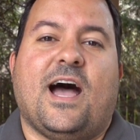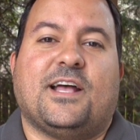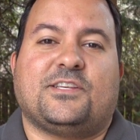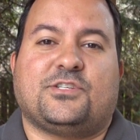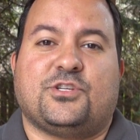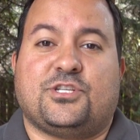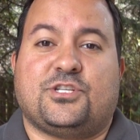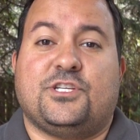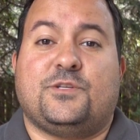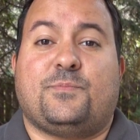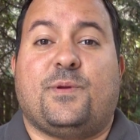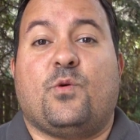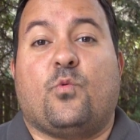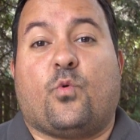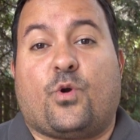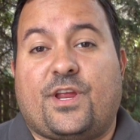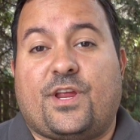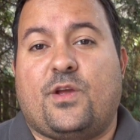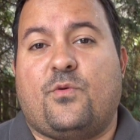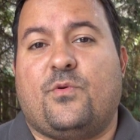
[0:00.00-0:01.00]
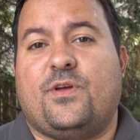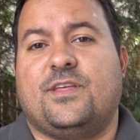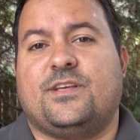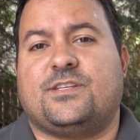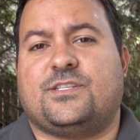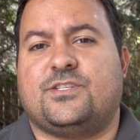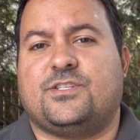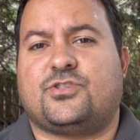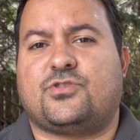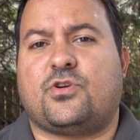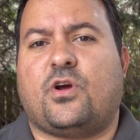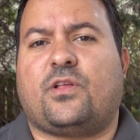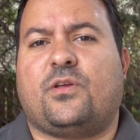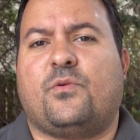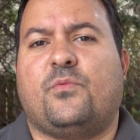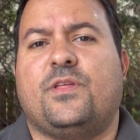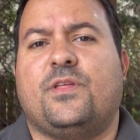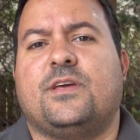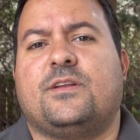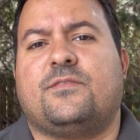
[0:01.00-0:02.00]
So she's been working with this and
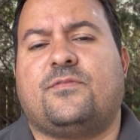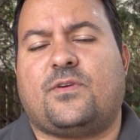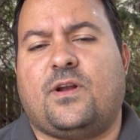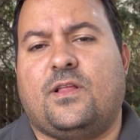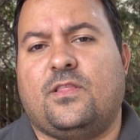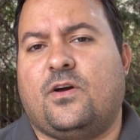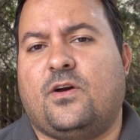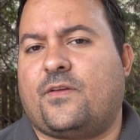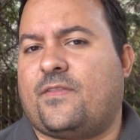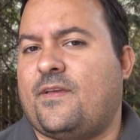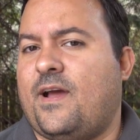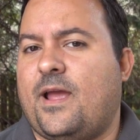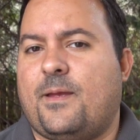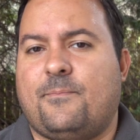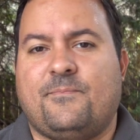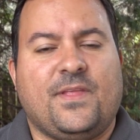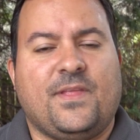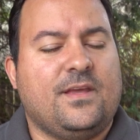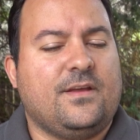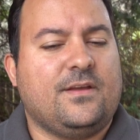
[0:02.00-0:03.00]
struggling with it for a long time.